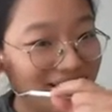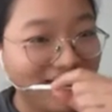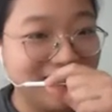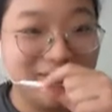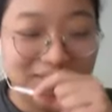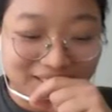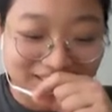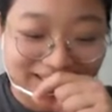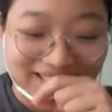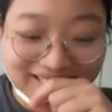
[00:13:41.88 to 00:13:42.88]
It'll be
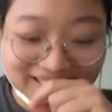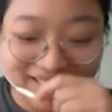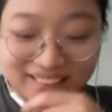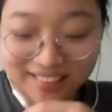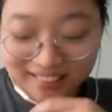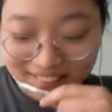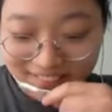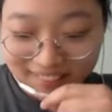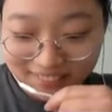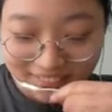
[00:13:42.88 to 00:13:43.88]
okay.
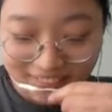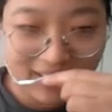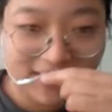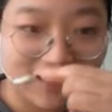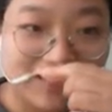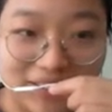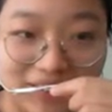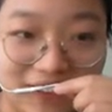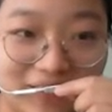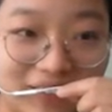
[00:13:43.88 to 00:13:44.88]
Can you still
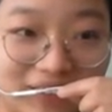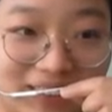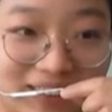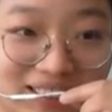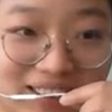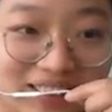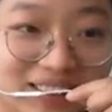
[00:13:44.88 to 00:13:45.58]
hear me? Because I need